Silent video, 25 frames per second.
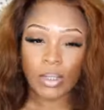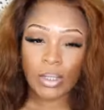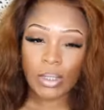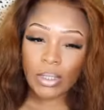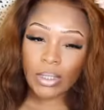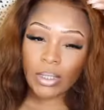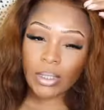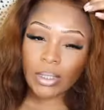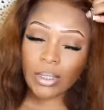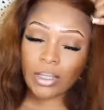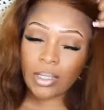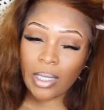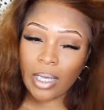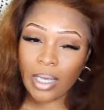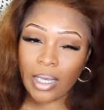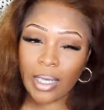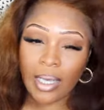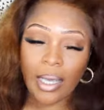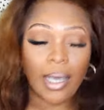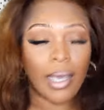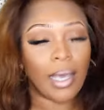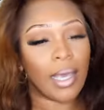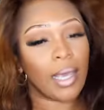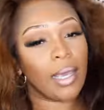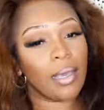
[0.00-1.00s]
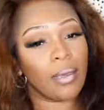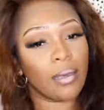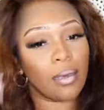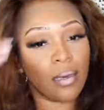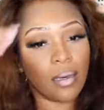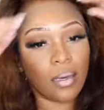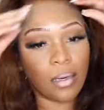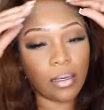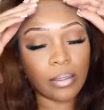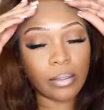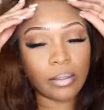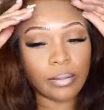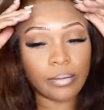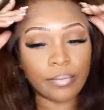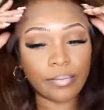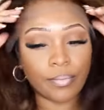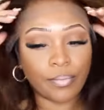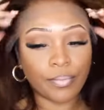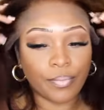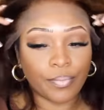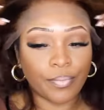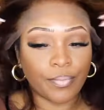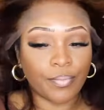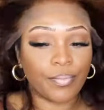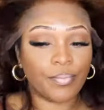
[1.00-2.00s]
This is like a
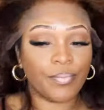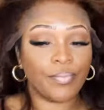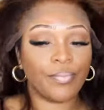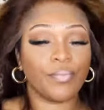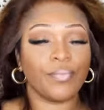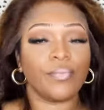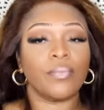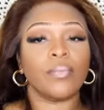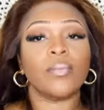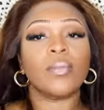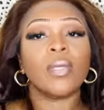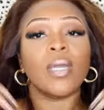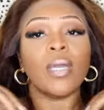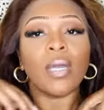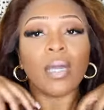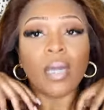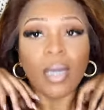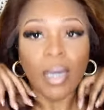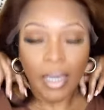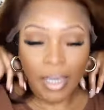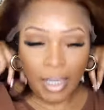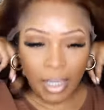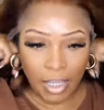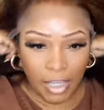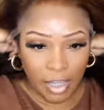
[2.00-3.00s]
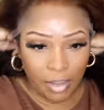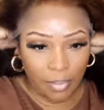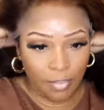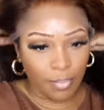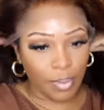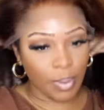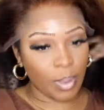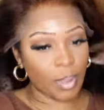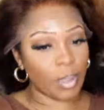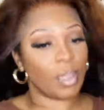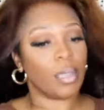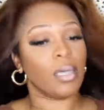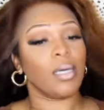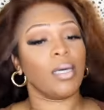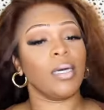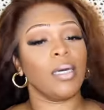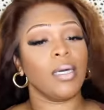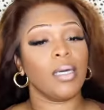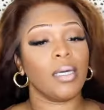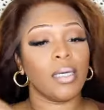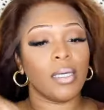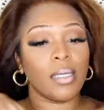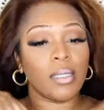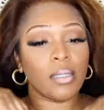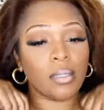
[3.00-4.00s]
um, honey
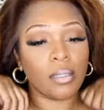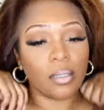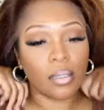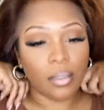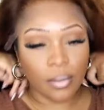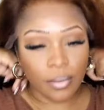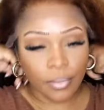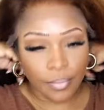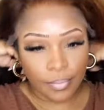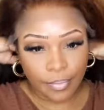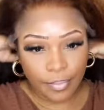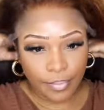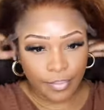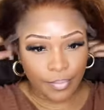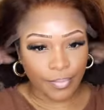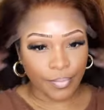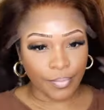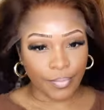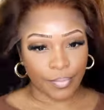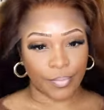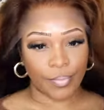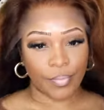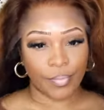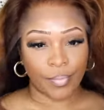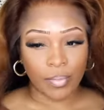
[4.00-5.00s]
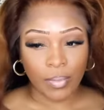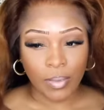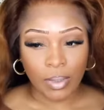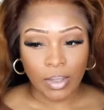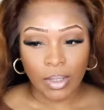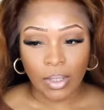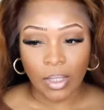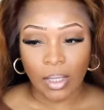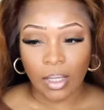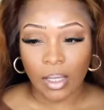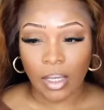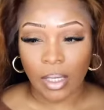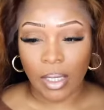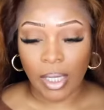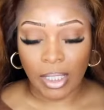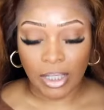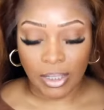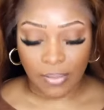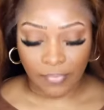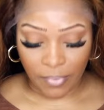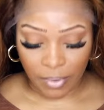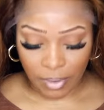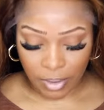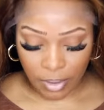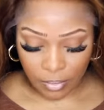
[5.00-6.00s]
blonde
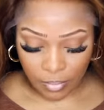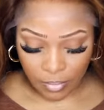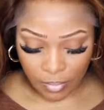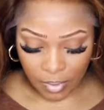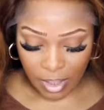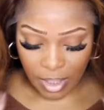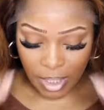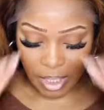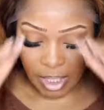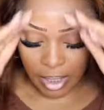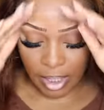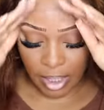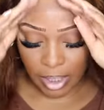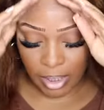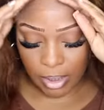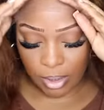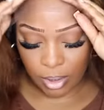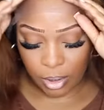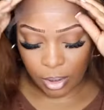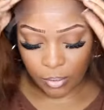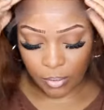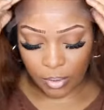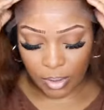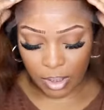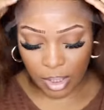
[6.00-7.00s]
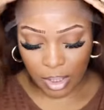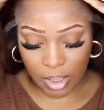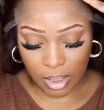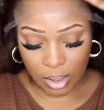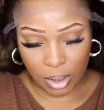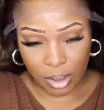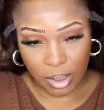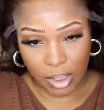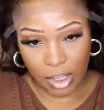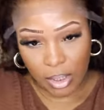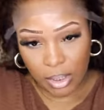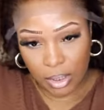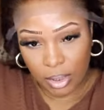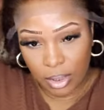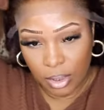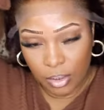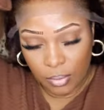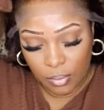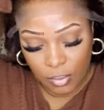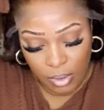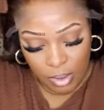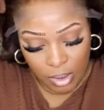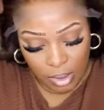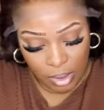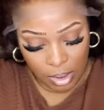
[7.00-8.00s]
lace frontal wig. I think it's a twenty inch. Yes, yeah, a
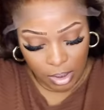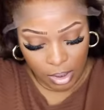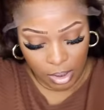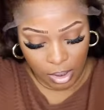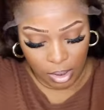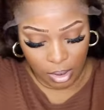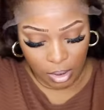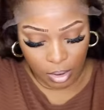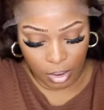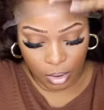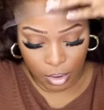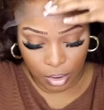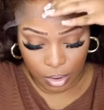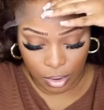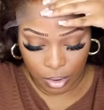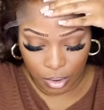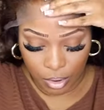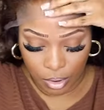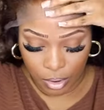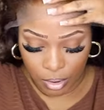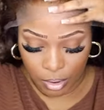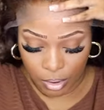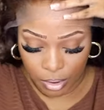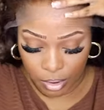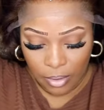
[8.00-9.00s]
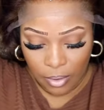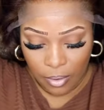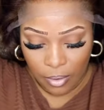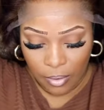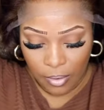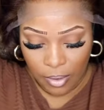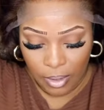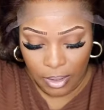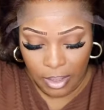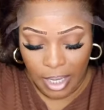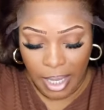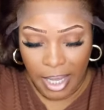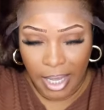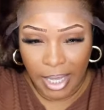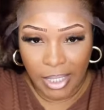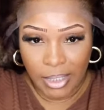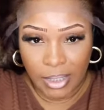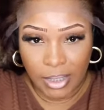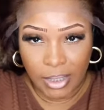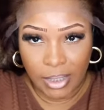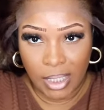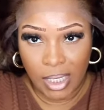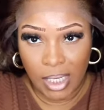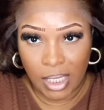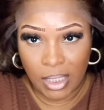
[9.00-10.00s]
twenty inch on a
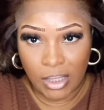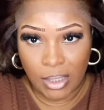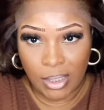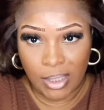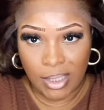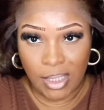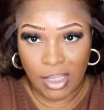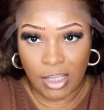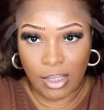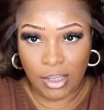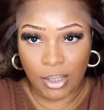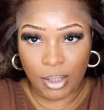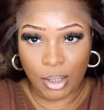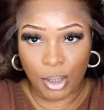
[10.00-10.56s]
tinted